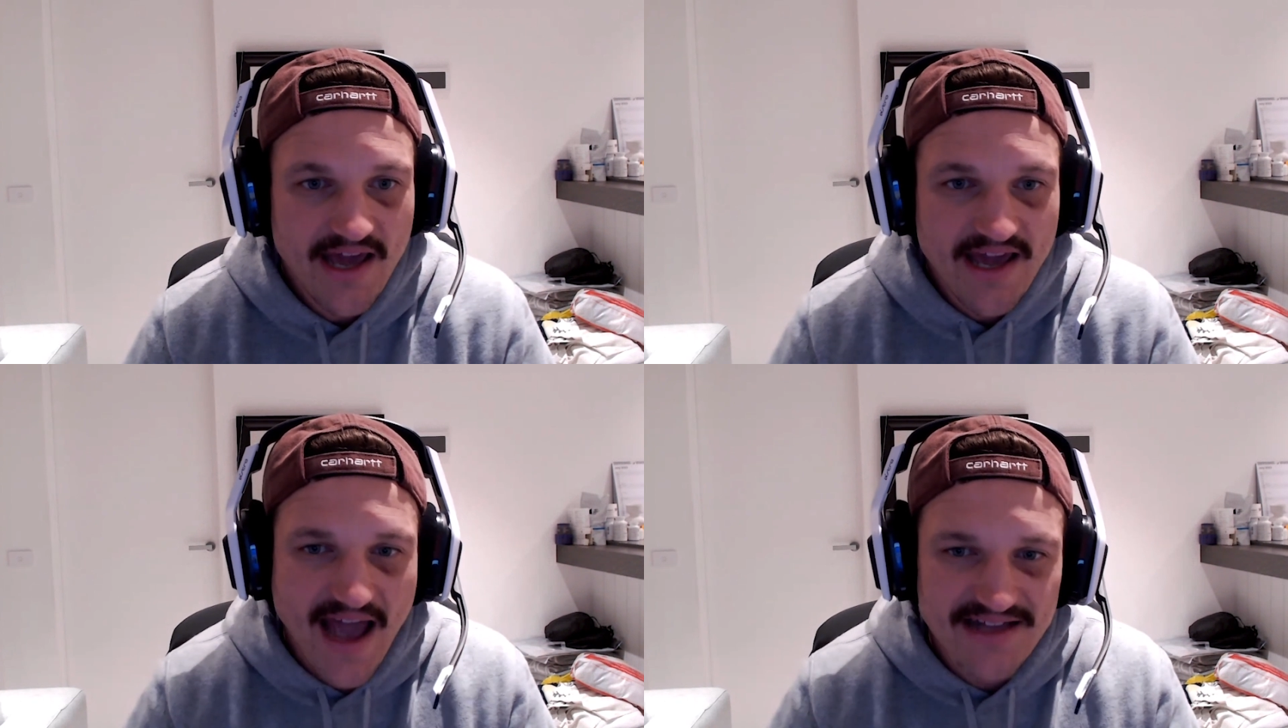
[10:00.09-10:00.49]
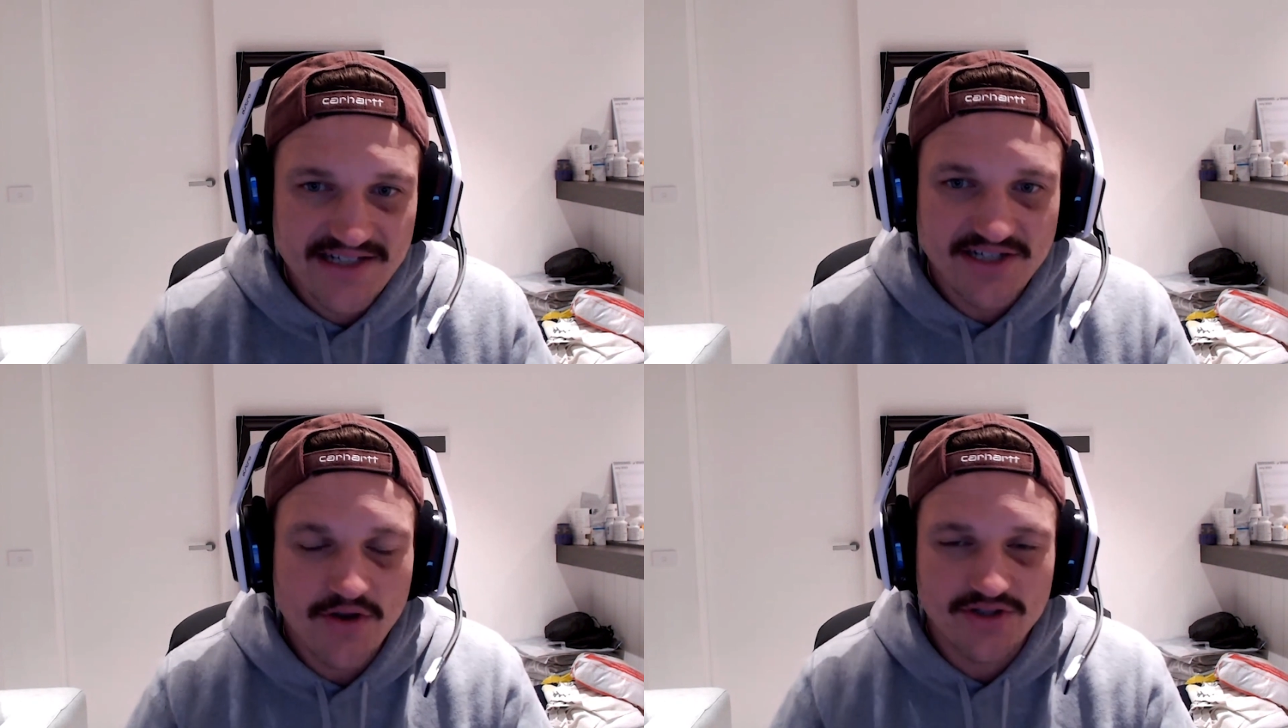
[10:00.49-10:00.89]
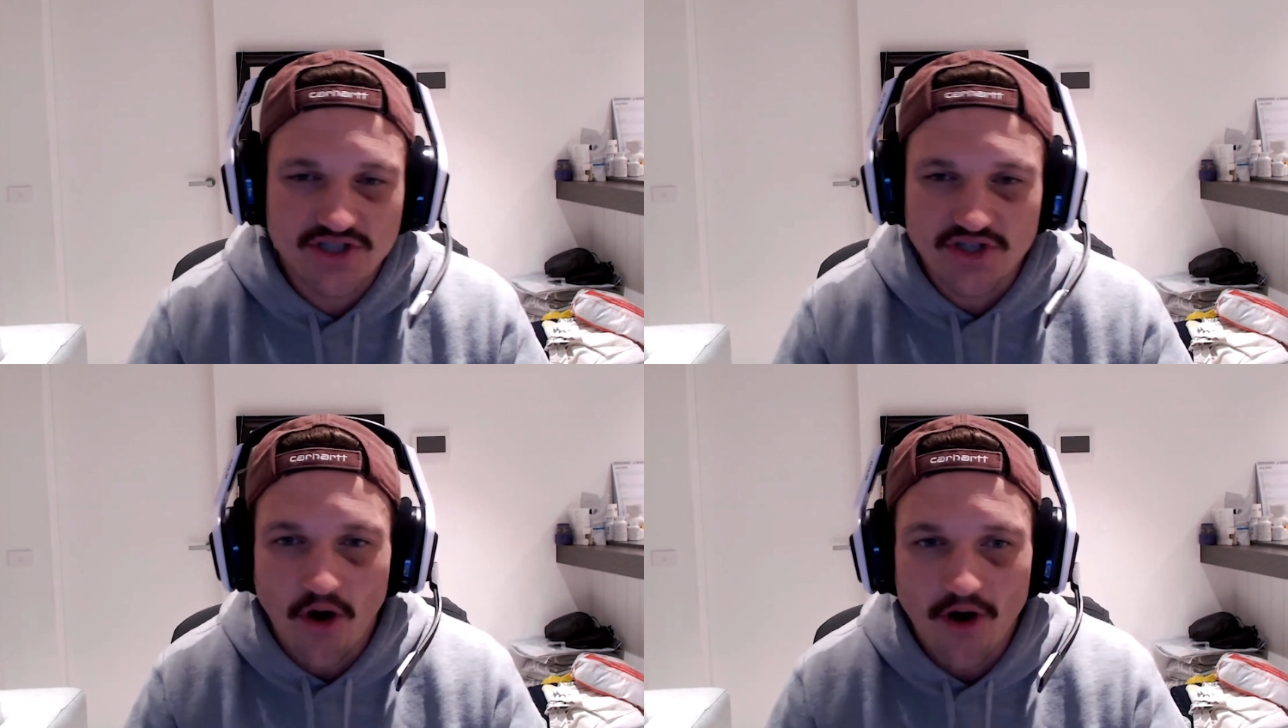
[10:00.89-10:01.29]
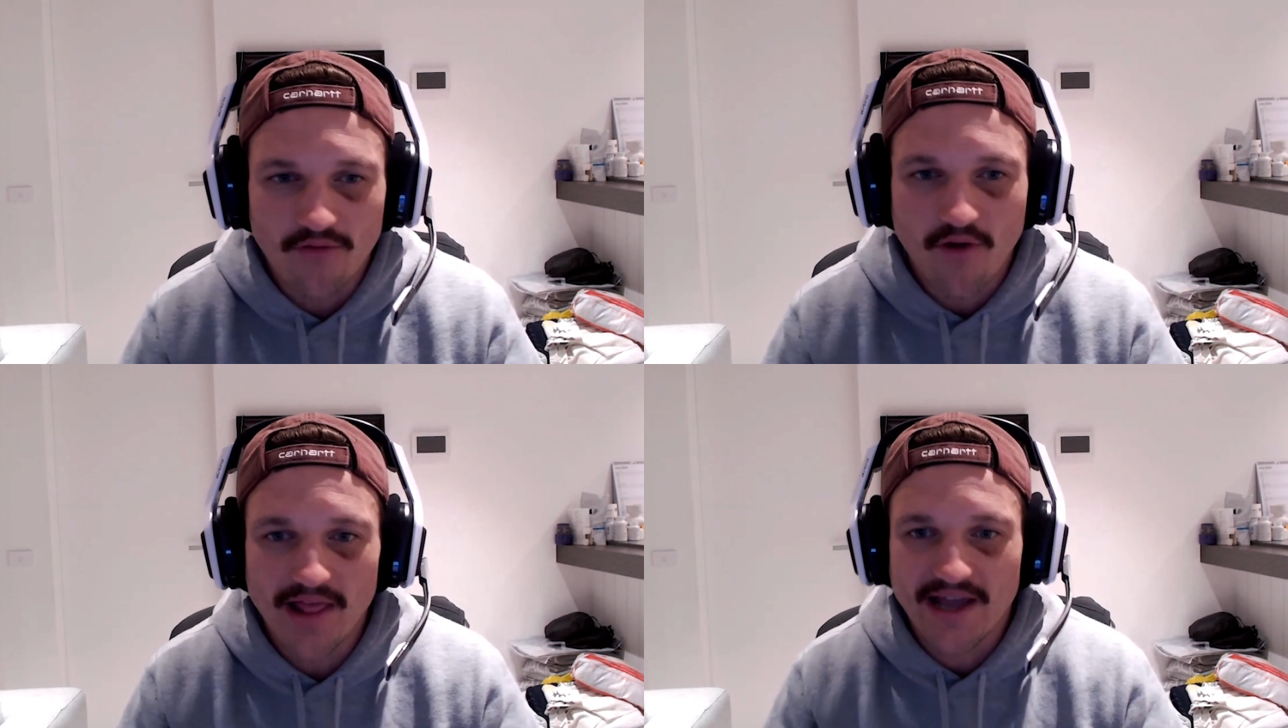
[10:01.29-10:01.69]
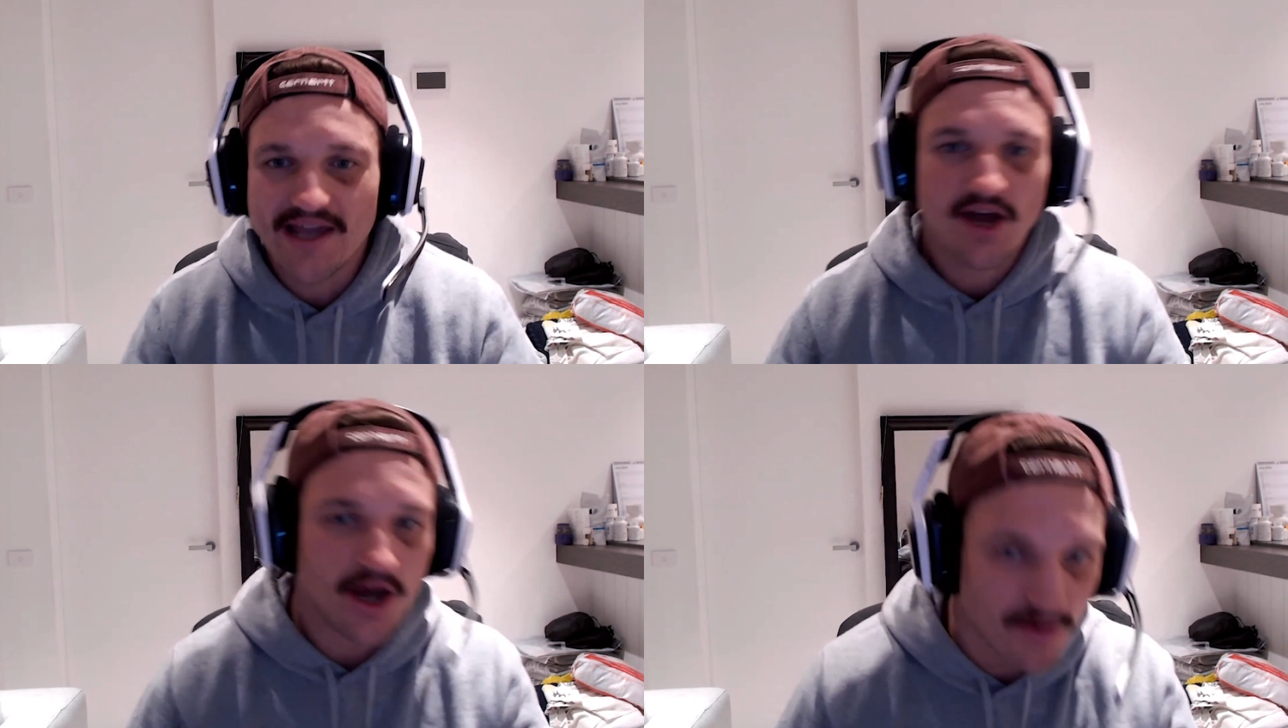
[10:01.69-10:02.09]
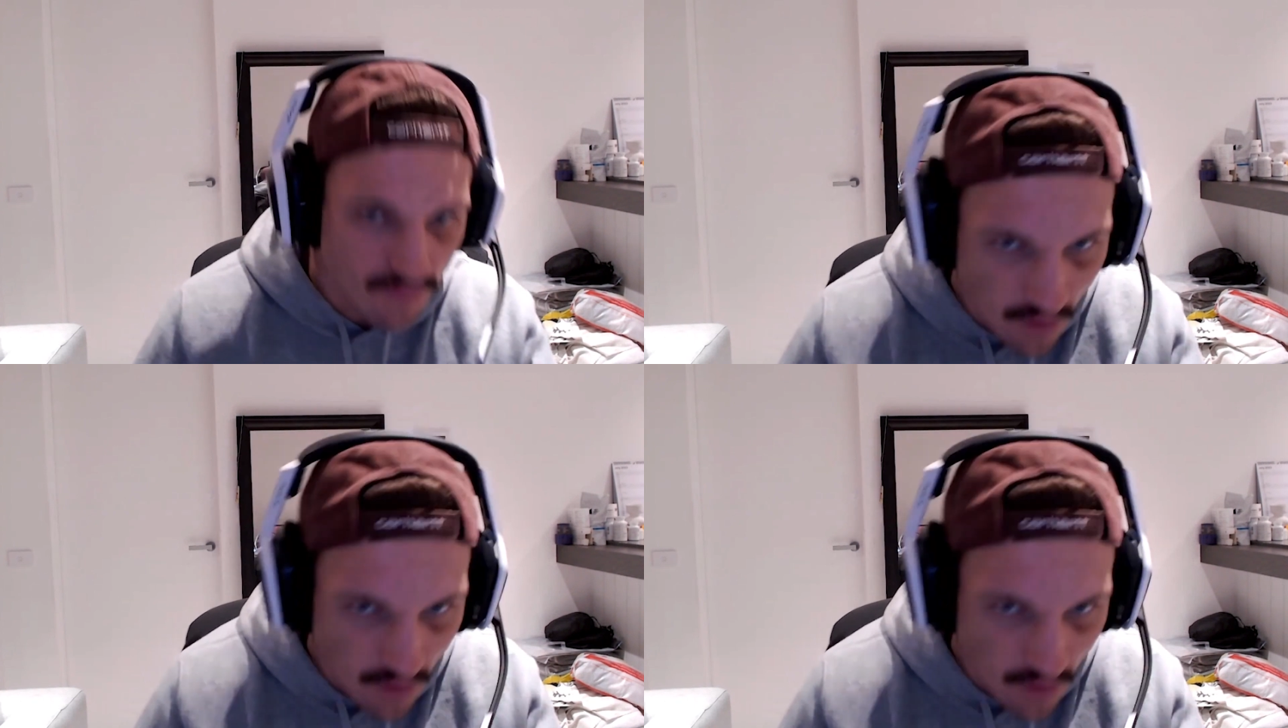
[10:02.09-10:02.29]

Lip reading: He has his own style, right? Like, he kind of